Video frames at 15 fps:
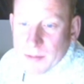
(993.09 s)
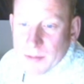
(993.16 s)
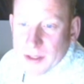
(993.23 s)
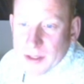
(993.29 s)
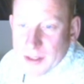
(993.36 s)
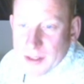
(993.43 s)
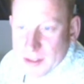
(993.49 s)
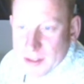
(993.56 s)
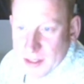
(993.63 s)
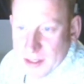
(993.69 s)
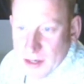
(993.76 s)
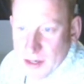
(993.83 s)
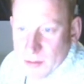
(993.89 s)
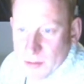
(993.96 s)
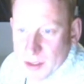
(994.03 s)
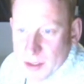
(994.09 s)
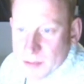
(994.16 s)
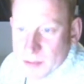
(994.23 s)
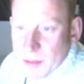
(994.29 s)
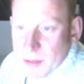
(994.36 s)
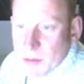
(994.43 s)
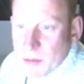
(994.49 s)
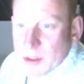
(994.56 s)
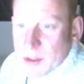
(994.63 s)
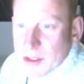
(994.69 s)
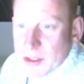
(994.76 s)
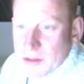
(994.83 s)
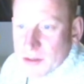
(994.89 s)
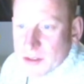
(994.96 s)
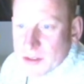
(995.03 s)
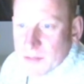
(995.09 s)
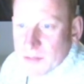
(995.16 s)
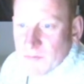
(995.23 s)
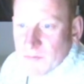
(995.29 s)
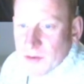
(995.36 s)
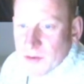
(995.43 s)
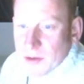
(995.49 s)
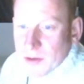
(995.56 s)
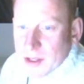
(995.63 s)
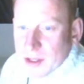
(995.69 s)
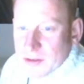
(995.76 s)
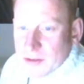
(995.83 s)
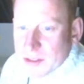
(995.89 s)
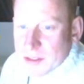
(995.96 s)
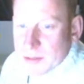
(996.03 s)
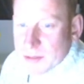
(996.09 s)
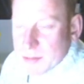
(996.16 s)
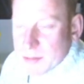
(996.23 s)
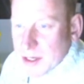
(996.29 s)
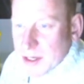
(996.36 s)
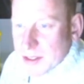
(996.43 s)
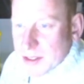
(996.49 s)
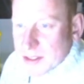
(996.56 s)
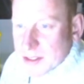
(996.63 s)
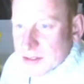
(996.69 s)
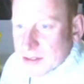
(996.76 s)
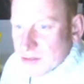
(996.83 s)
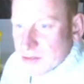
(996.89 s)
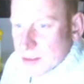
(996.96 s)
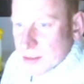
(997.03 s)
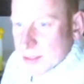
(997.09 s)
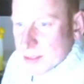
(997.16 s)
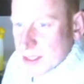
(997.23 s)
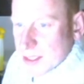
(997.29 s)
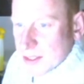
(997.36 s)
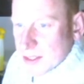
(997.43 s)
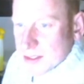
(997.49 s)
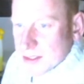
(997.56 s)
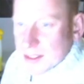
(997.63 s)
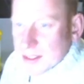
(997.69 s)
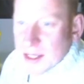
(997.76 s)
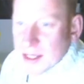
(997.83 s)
These sell because people want to use them for their Christmas parties and Christmas dinners.